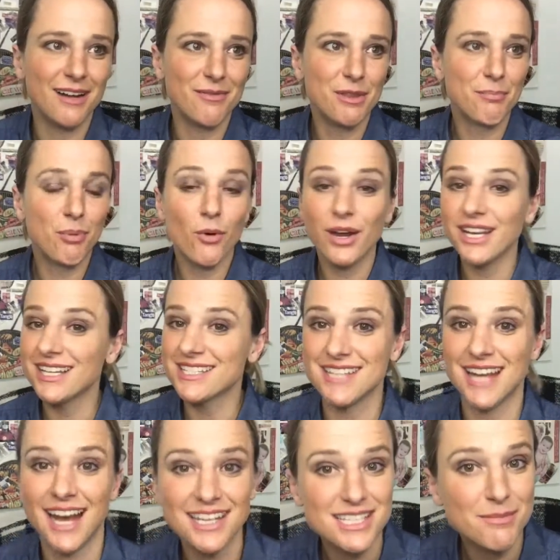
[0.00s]
The point is
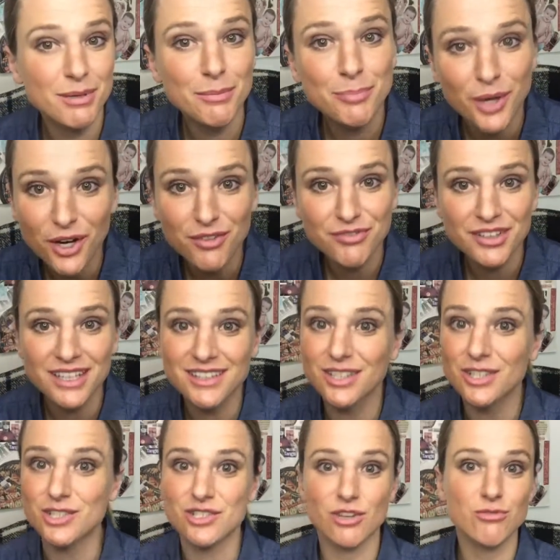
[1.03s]
not to be perfect.
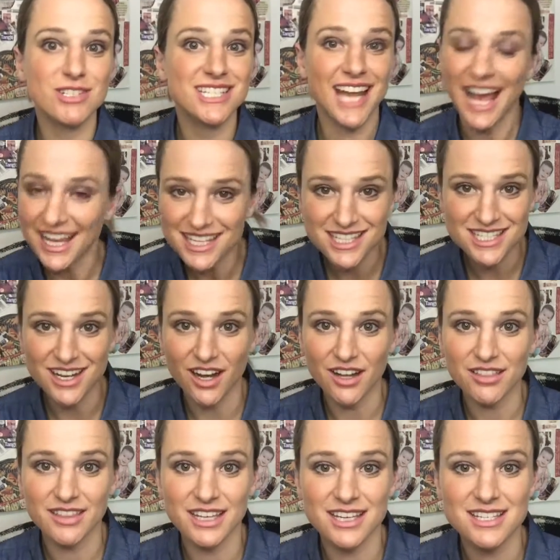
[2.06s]
There's no test
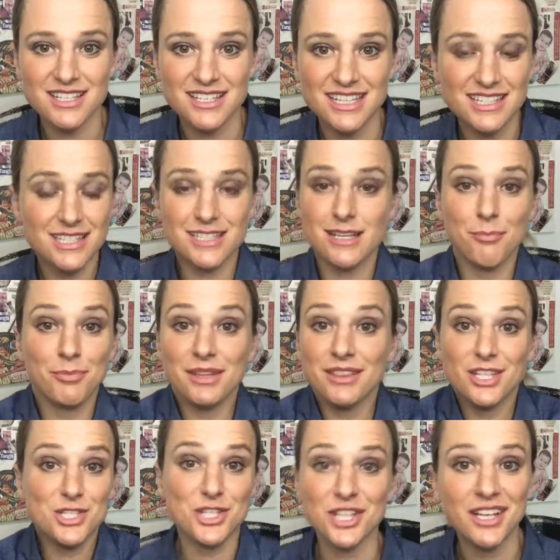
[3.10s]
on this. It's just something
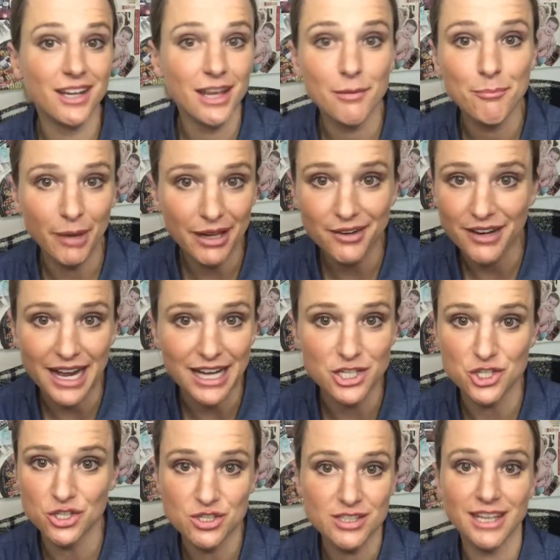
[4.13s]
that you're going to get better at,
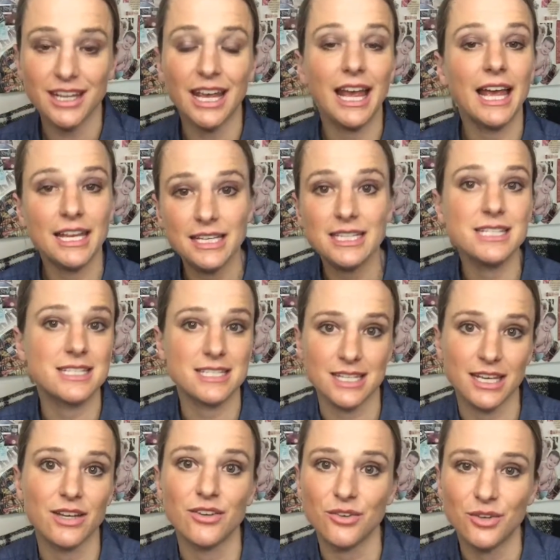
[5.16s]
just like any
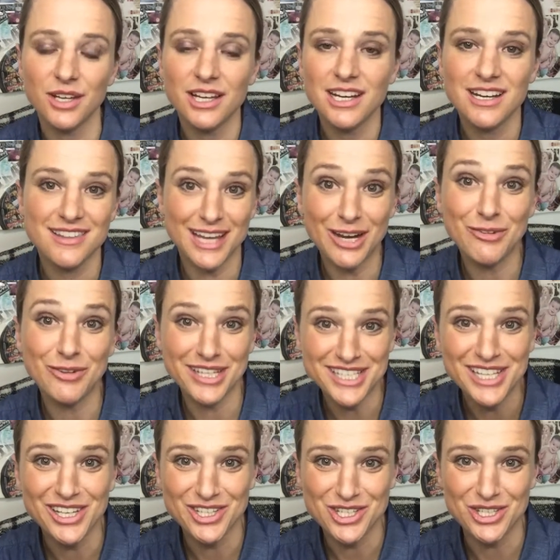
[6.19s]
skill that we
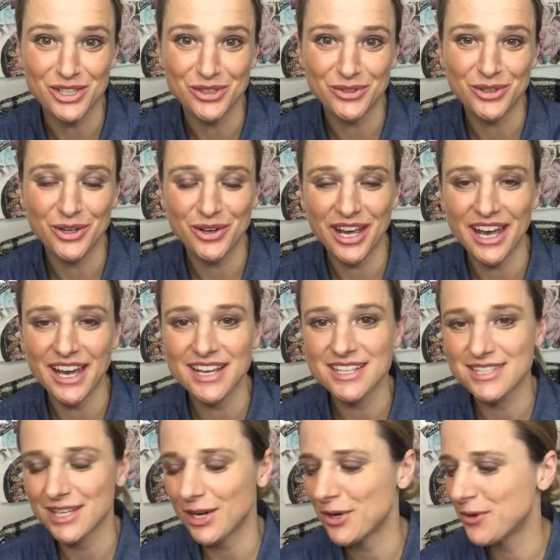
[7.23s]
teach you. Okay,
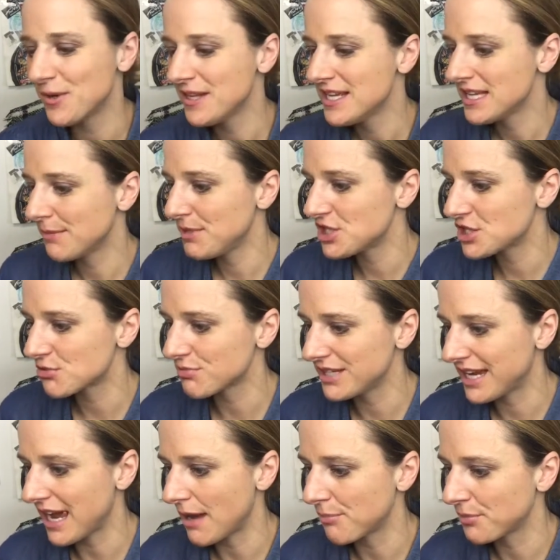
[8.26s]
so let me just
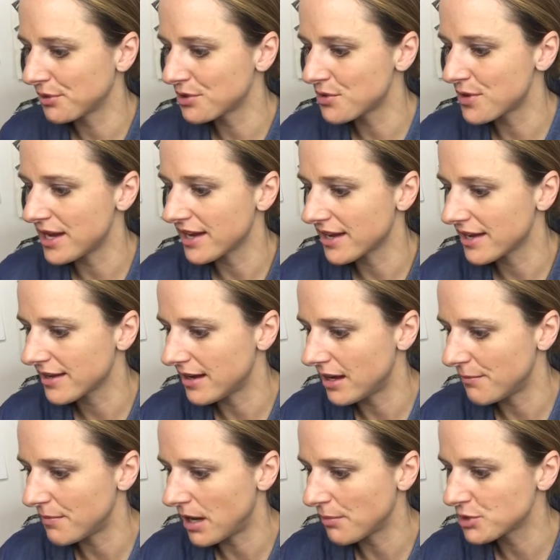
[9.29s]
recap real quick.
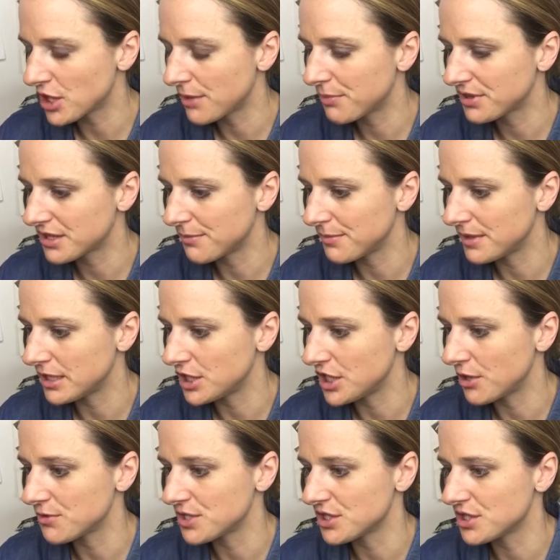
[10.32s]
I'll try to put them in the
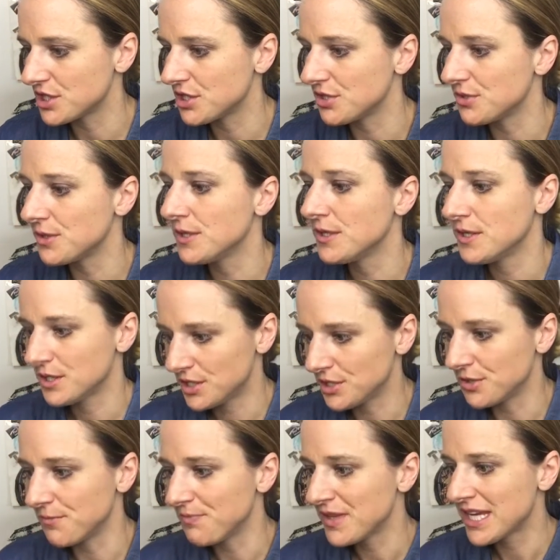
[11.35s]
notes as two
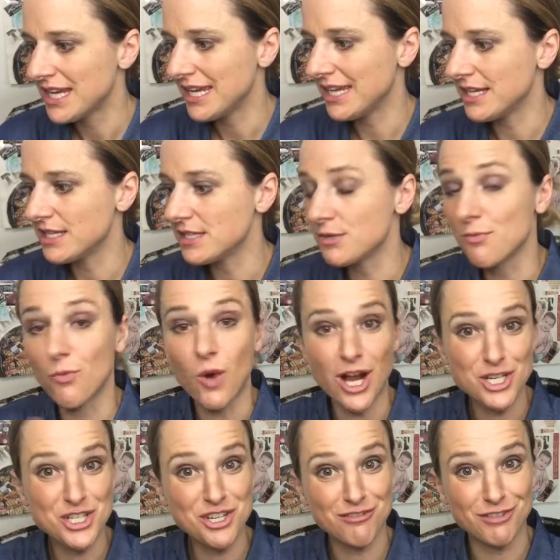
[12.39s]
is
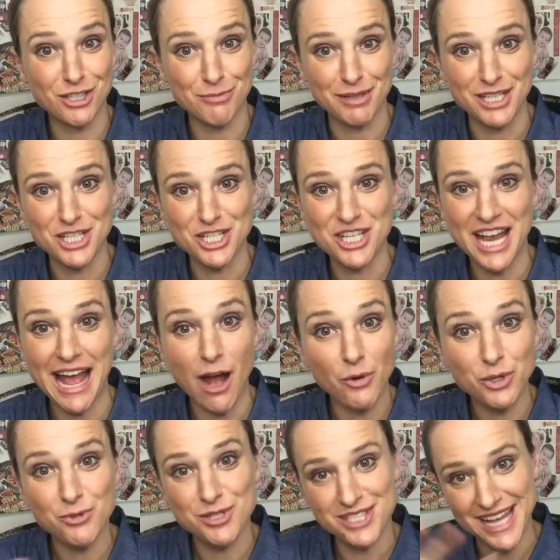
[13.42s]
watch your verbiage, how
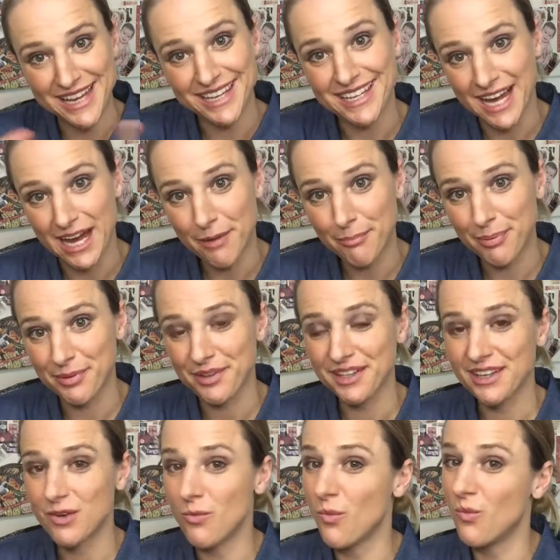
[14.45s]
you set it up.
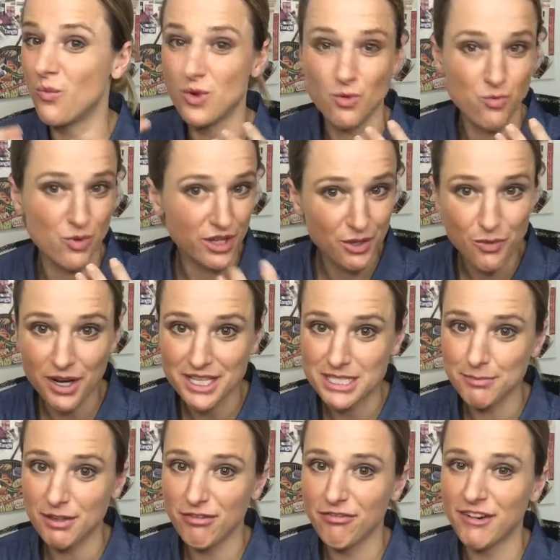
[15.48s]
We really want it to
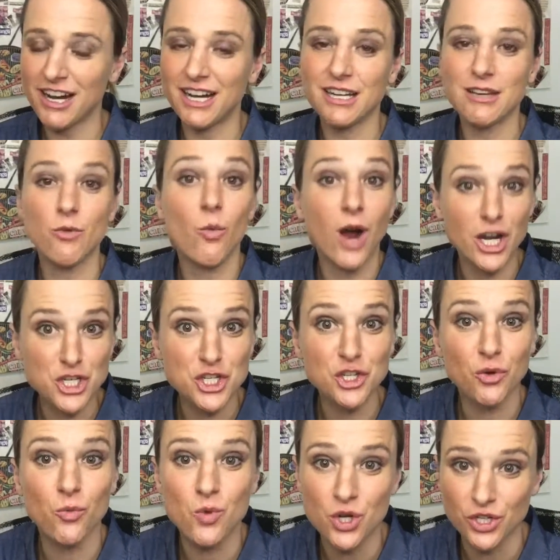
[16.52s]
be fun. Watch
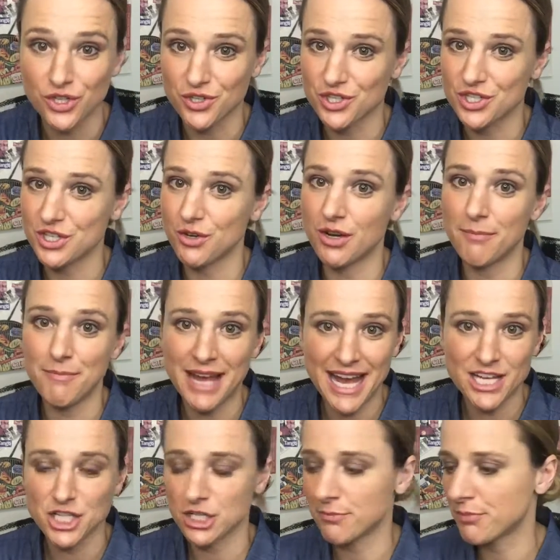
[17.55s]
your words. So
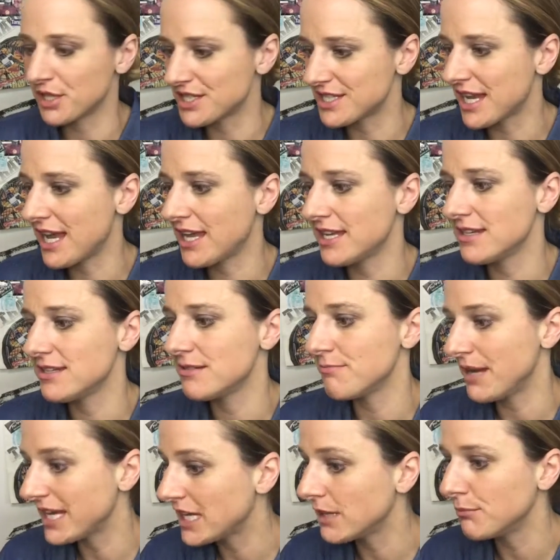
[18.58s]
imagine, pretend,
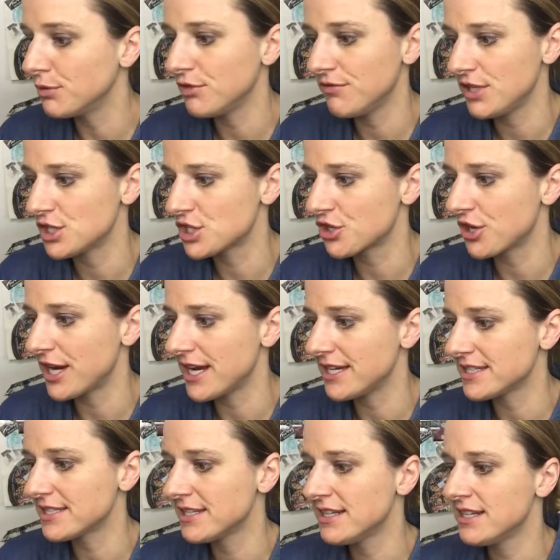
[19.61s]
making a movie is
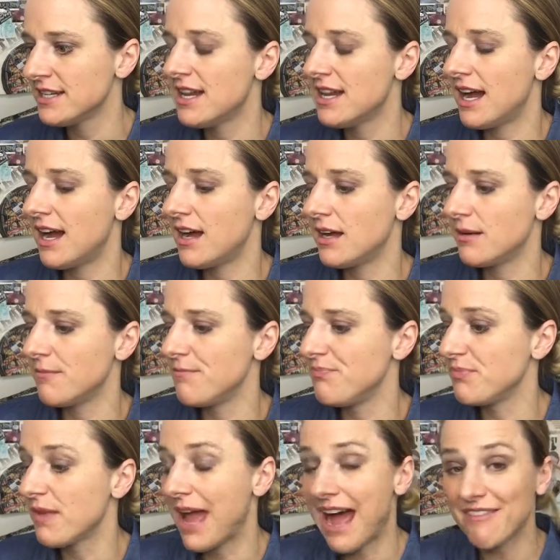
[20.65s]
great.
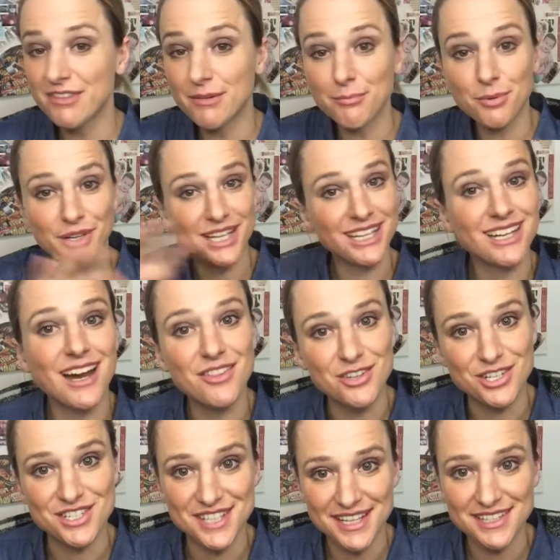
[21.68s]
Have them bring in
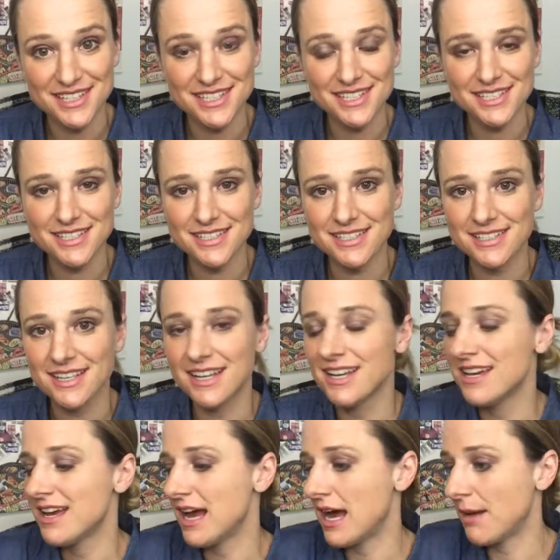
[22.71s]
other senses.
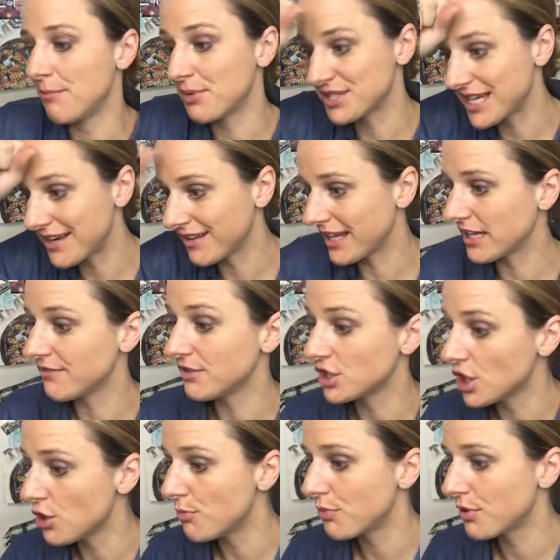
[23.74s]
Pretending like you have a
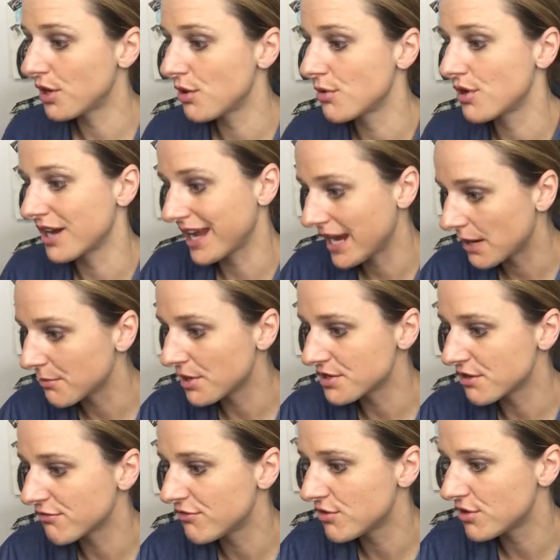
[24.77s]
GoPro or a camera on
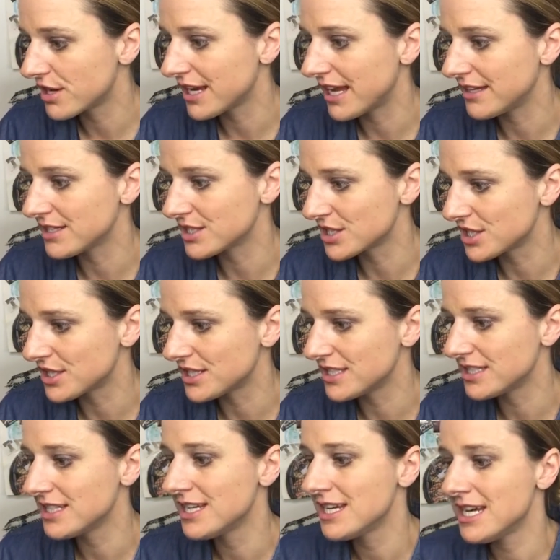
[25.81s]
your forehead is
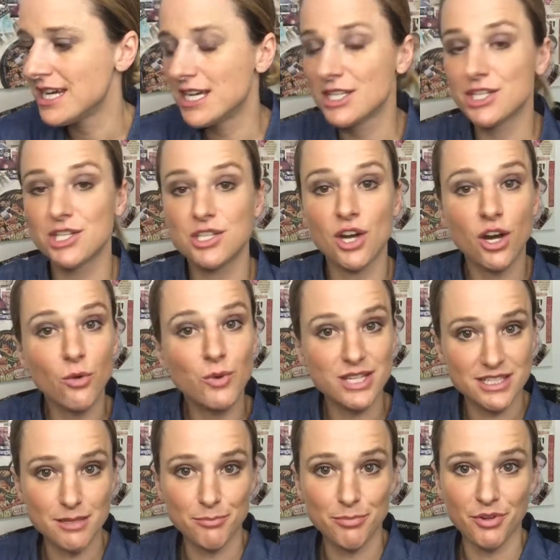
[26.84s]
good. Start with
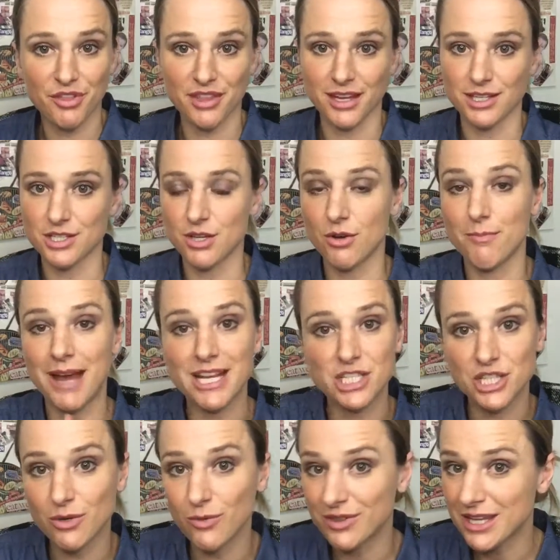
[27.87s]
simple things. So
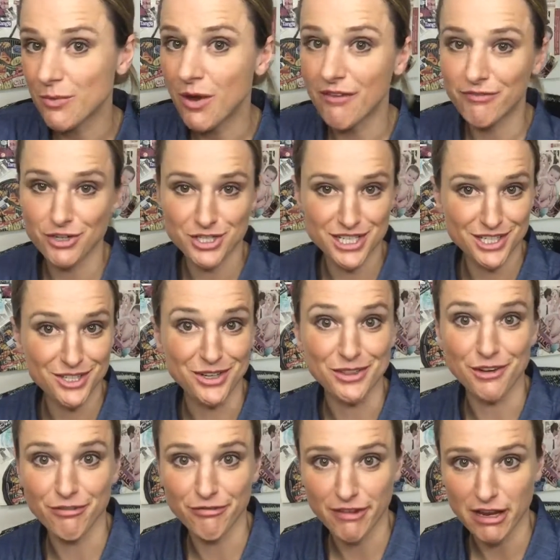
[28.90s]
imagining what they want for dinner and
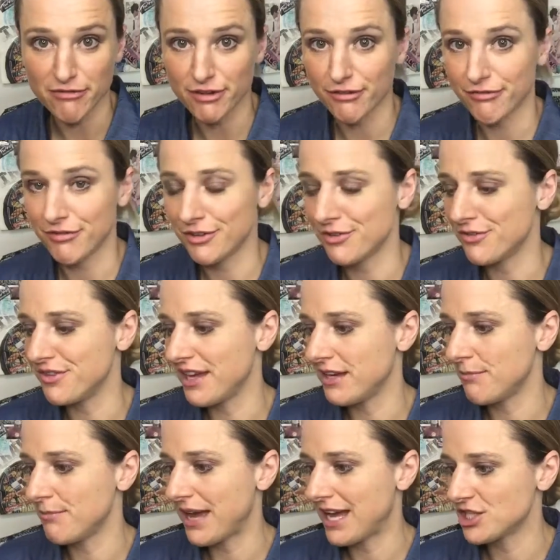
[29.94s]
their favorite food. Then
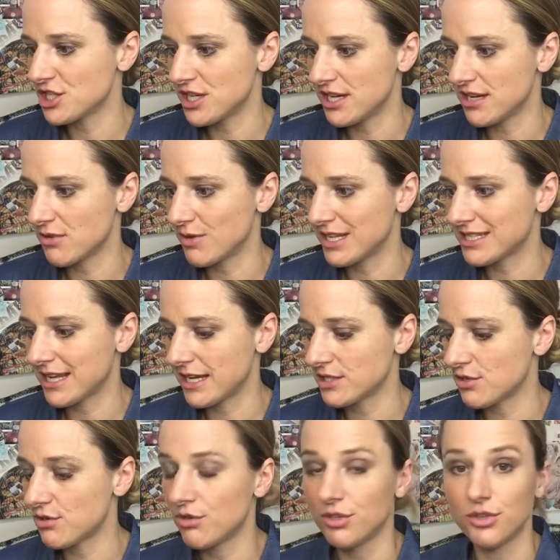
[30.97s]
imagining what it's like
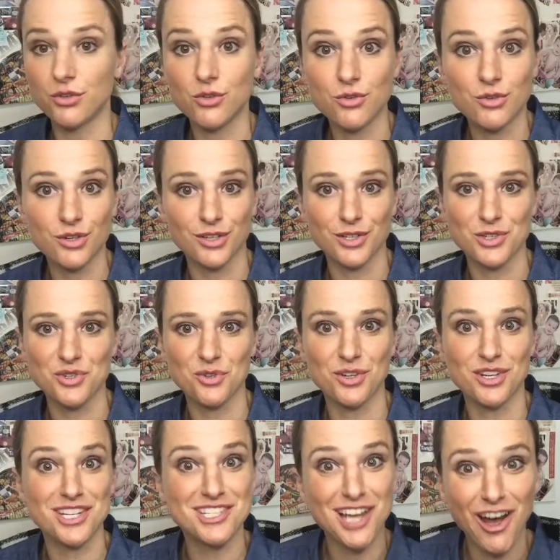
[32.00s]
to hold an orange
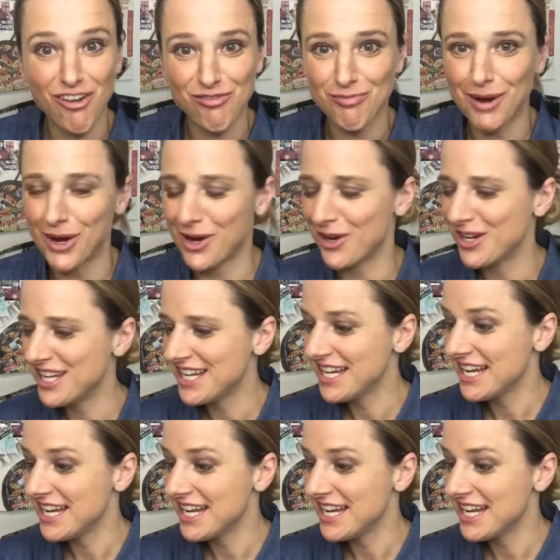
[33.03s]
or a softball.